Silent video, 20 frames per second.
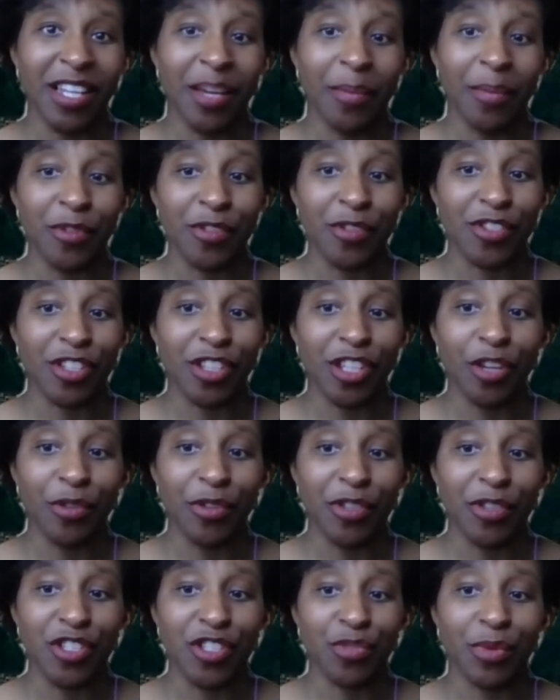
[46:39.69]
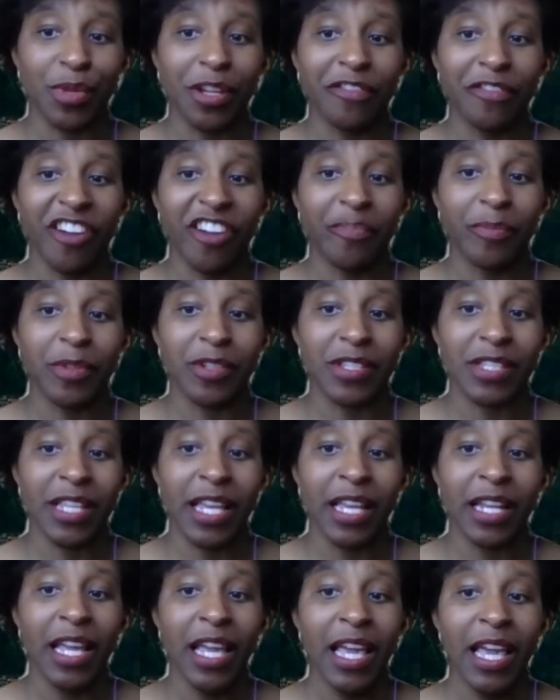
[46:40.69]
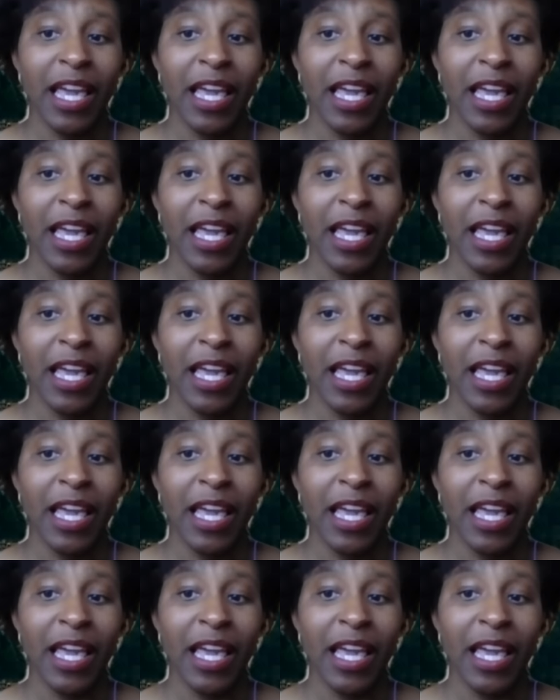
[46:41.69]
numbers to lower than 25%?